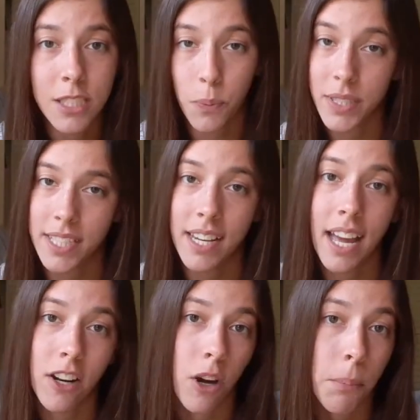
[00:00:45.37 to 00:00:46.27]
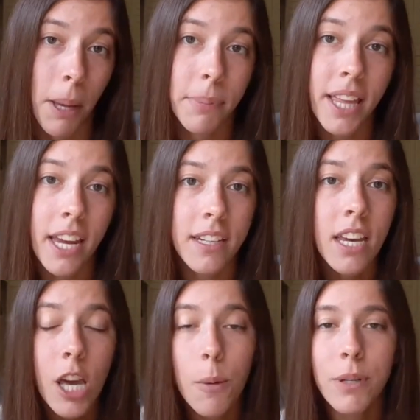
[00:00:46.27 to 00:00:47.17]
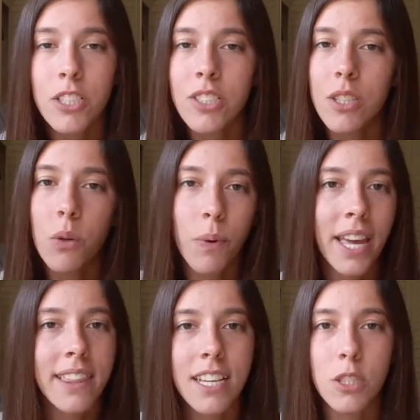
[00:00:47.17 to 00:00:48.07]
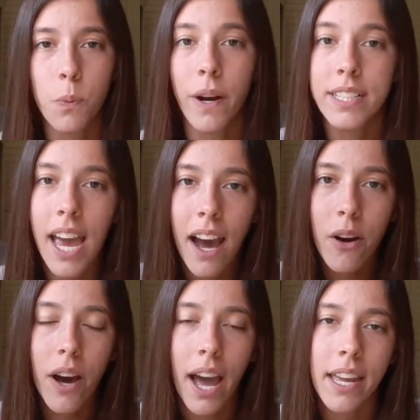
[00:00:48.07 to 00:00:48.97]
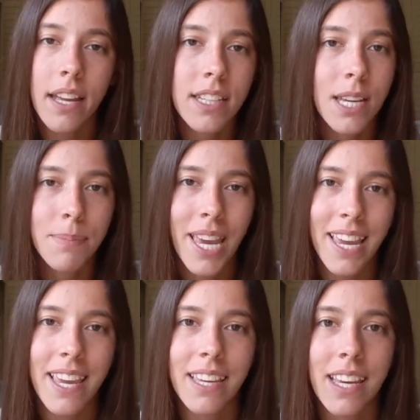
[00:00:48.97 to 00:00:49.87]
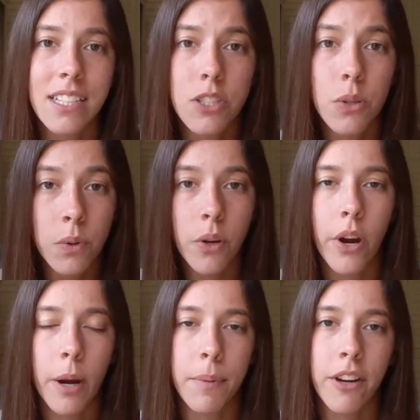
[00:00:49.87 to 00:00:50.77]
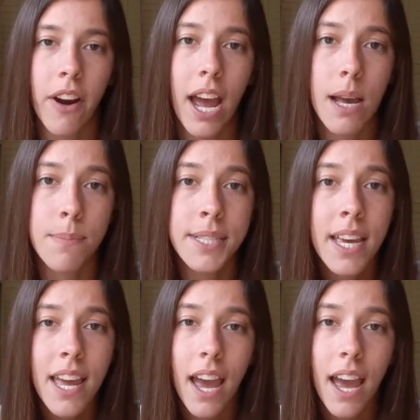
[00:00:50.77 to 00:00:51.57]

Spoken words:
This wasn't at all my plan, but just the way things worked out, I ended up taking in two new hermit crabs,